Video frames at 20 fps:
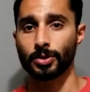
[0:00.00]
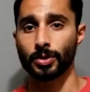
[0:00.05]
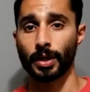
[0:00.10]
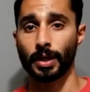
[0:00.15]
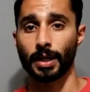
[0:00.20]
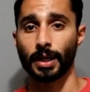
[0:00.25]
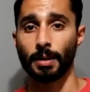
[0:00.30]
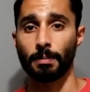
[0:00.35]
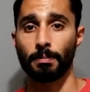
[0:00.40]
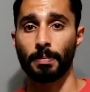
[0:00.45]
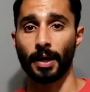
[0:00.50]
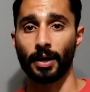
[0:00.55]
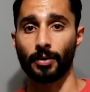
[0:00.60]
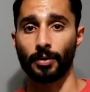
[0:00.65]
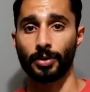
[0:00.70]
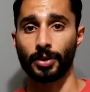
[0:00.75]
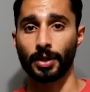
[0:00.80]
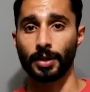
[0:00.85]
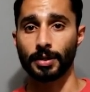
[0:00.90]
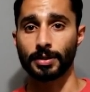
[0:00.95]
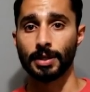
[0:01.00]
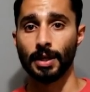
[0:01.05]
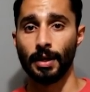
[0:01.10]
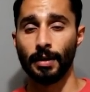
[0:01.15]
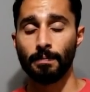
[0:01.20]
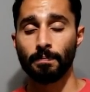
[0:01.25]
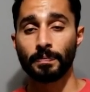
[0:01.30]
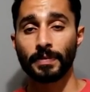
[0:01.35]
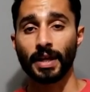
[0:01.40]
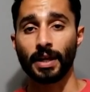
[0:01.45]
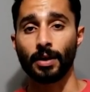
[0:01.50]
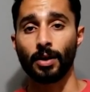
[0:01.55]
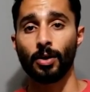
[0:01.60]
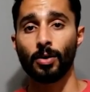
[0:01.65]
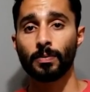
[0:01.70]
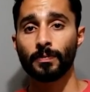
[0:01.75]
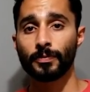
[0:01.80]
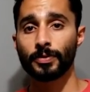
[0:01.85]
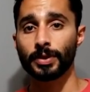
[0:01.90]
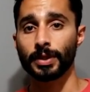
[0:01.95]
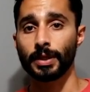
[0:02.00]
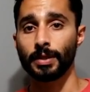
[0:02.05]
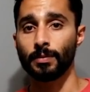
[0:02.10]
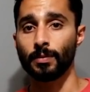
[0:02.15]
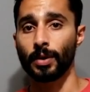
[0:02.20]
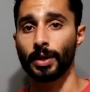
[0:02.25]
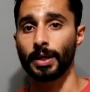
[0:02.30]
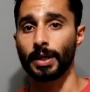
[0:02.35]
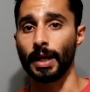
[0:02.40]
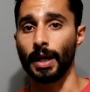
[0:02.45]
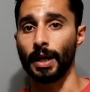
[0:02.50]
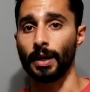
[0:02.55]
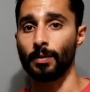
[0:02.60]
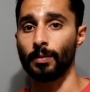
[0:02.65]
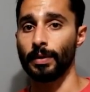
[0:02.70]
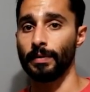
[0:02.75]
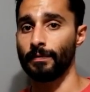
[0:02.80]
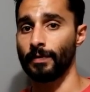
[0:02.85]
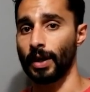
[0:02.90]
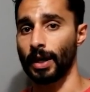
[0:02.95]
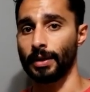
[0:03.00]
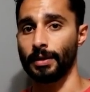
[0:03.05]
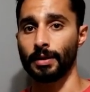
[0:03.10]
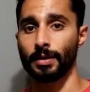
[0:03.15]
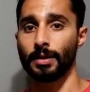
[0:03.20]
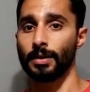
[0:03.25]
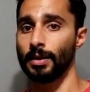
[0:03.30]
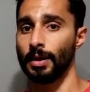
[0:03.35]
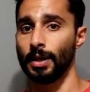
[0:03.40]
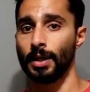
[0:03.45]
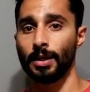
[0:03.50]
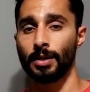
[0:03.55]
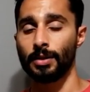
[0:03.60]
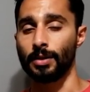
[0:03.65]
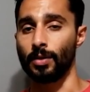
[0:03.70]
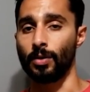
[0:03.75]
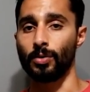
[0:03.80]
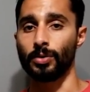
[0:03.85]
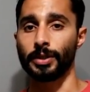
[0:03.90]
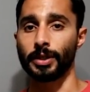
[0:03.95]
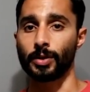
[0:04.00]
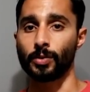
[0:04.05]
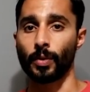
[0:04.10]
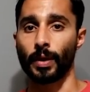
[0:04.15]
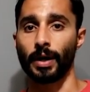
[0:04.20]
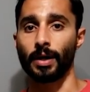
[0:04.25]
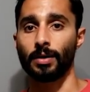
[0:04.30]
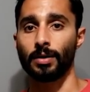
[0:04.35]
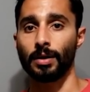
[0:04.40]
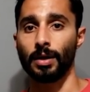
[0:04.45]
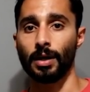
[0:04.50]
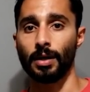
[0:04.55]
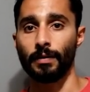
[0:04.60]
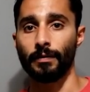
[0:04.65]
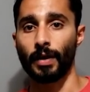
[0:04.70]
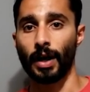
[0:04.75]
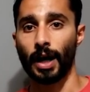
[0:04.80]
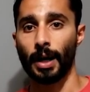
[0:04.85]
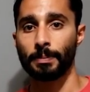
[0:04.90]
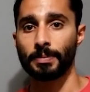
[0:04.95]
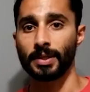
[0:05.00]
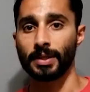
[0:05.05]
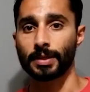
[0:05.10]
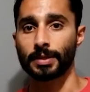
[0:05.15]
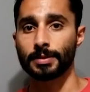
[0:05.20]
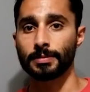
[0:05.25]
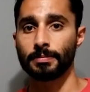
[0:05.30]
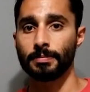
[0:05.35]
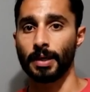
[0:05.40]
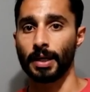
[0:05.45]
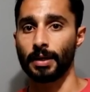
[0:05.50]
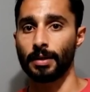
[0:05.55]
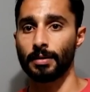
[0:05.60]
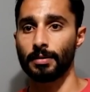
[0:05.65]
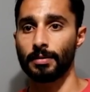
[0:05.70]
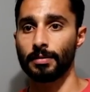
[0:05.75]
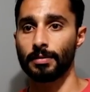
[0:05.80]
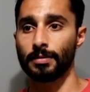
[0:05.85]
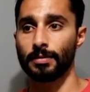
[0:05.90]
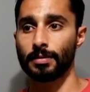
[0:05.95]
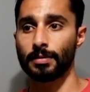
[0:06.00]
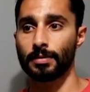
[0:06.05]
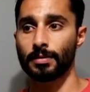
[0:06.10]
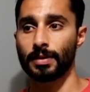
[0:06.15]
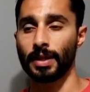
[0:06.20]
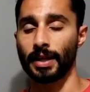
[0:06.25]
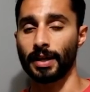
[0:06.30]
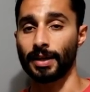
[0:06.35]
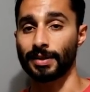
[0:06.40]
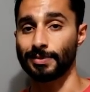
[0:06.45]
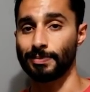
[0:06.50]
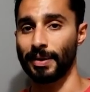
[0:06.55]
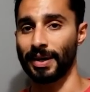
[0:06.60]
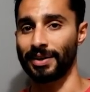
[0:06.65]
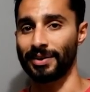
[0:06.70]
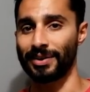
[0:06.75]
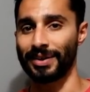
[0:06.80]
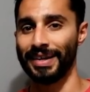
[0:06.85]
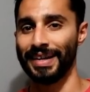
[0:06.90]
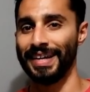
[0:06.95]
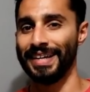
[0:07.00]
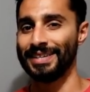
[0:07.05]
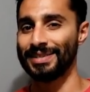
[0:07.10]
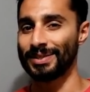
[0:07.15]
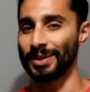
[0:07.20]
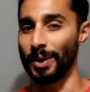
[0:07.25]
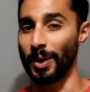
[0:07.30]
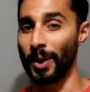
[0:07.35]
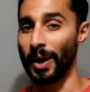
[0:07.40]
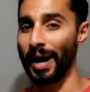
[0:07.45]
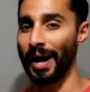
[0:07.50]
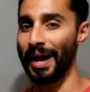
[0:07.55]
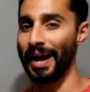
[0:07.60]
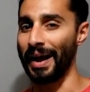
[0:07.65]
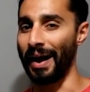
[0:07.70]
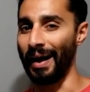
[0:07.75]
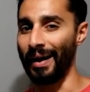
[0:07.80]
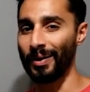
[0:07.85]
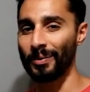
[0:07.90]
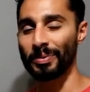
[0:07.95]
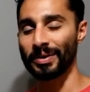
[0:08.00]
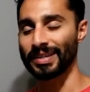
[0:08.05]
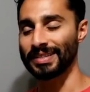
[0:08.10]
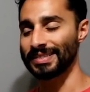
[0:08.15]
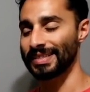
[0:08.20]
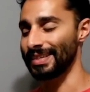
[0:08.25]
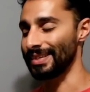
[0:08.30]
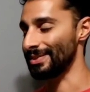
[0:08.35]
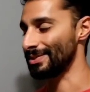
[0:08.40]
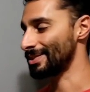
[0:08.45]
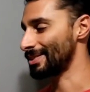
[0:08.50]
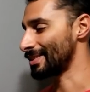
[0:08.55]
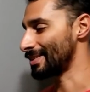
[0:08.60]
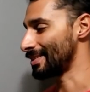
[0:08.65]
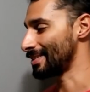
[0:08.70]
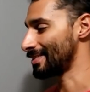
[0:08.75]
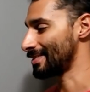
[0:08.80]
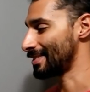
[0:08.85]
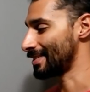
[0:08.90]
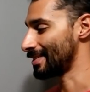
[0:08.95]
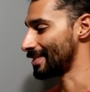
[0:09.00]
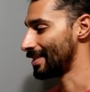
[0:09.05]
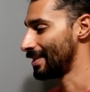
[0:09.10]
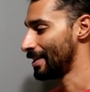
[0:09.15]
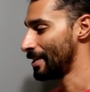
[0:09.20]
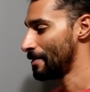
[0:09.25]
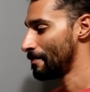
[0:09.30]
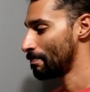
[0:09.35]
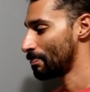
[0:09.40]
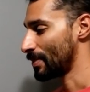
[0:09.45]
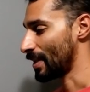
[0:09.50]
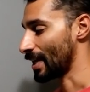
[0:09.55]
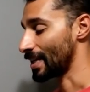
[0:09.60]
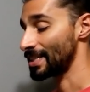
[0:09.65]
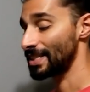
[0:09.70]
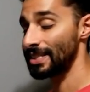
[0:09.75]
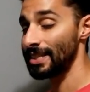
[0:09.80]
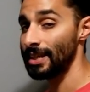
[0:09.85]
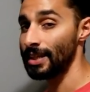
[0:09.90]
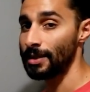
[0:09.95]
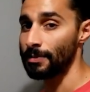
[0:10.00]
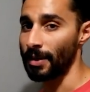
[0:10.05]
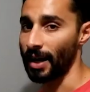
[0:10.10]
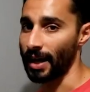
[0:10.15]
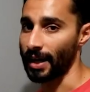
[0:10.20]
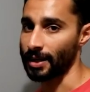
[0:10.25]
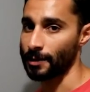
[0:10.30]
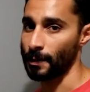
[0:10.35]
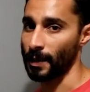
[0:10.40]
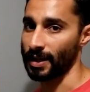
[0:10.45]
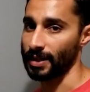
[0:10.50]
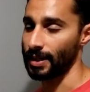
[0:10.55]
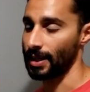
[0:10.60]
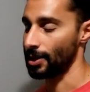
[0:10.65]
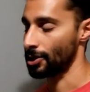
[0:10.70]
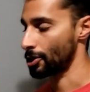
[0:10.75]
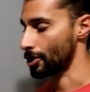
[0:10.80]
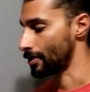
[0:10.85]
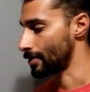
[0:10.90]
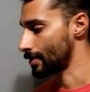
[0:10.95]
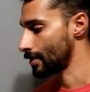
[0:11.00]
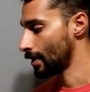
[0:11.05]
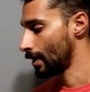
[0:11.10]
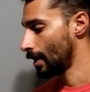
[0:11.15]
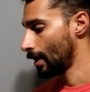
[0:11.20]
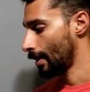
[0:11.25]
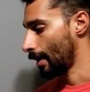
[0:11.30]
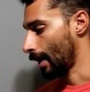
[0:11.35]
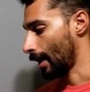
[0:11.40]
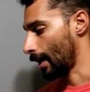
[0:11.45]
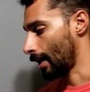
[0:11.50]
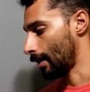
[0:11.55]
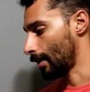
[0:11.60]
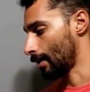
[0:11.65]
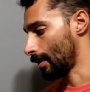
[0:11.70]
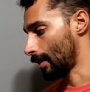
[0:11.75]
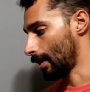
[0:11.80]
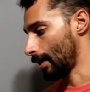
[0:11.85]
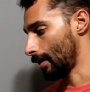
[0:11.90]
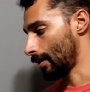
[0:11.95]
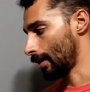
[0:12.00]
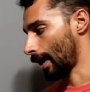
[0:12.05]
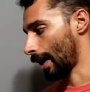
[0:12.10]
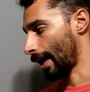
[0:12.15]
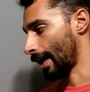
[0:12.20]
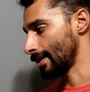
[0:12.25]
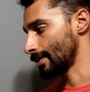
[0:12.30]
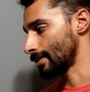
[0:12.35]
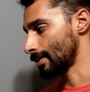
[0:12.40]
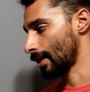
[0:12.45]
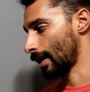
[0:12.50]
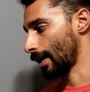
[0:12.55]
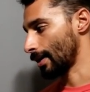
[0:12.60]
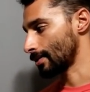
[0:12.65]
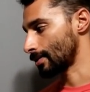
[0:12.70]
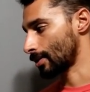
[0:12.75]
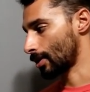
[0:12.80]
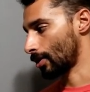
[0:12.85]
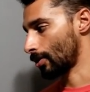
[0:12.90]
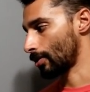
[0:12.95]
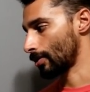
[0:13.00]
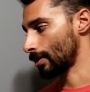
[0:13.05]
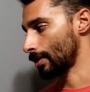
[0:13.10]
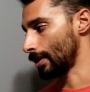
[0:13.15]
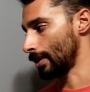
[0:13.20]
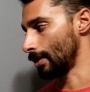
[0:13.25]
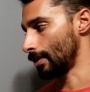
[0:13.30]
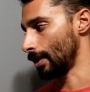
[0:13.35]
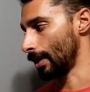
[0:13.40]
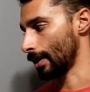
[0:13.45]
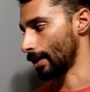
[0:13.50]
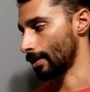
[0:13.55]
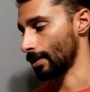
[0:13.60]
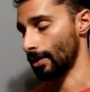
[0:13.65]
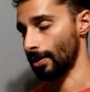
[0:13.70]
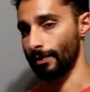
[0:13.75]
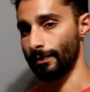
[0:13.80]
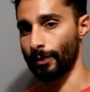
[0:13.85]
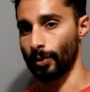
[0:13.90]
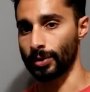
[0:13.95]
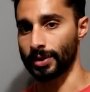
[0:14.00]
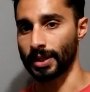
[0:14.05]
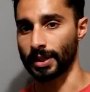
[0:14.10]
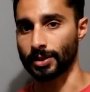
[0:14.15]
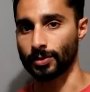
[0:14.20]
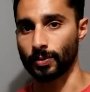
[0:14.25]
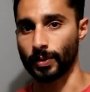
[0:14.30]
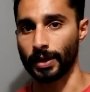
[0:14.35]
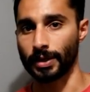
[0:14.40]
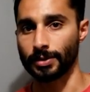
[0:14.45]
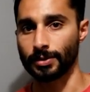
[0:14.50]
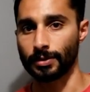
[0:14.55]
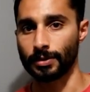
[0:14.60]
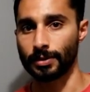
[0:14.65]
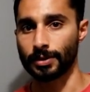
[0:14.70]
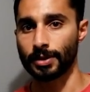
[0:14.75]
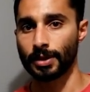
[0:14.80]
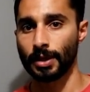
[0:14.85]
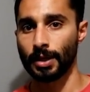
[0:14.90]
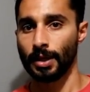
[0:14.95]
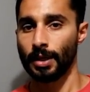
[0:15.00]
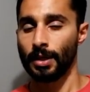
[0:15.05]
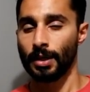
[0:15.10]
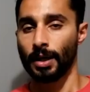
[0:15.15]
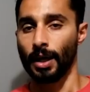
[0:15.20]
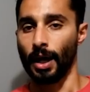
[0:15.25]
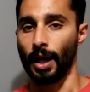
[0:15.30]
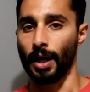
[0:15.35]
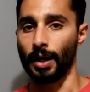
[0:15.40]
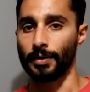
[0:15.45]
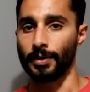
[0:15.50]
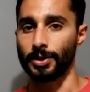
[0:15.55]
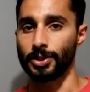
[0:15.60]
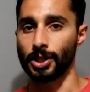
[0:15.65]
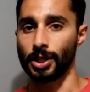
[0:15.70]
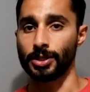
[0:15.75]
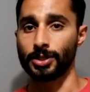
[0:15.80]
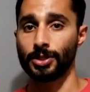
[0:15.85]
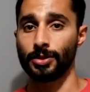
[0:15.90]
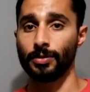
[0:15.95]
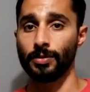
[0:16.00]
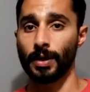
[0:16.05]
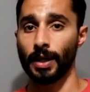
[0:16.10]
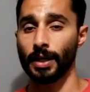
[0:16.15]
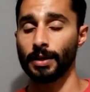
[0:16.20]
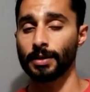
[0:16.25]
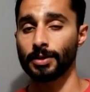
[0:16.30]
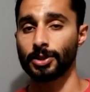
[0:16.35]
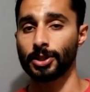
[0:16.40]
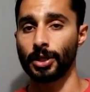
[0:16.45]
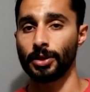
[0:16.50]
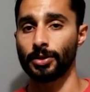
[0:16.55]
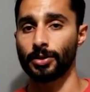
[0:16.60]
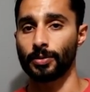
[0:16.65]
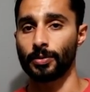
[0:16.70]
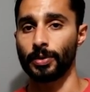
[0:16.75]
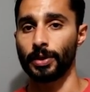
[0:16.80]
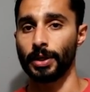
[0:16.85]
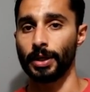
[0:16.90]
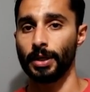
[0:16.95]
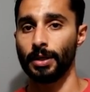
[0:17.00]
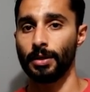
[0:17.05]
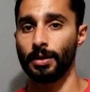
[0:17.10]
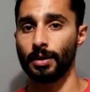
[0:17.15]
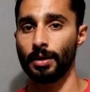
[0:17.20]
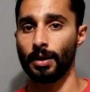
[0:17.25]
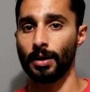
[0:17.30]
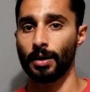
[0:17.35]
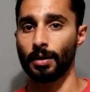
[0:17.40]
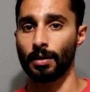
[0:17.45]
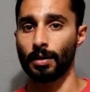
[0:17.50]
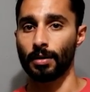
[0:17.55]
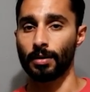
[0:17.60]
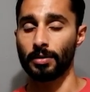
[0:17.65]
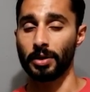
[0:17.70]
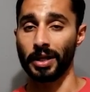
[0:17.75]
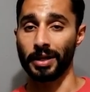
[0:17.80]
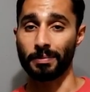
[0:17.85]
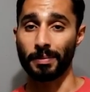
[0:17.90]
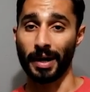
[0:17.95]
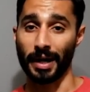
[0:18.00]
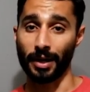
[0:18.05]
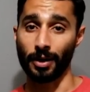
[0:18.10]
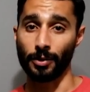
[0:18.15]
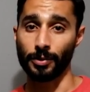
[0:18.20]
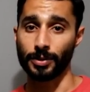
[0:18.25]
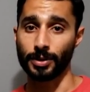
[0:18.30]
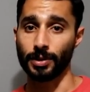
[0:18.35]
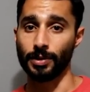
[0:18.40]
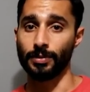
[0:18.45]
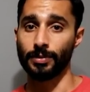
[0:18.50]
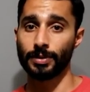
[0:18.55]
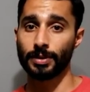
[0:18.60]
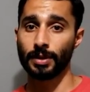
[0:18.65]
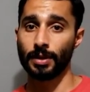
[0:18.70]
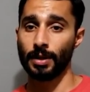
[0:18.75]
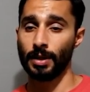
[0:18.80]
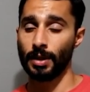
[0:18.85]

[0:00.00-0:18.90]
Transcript: trying to get better things. And hopefully one day we find the the holy grail of optics. But then it gets better. So I hope it continues to, to exceed my expectations. And and as as currently like the Vortex Razors, uh, the Gen two and the Gen three are like my go tos.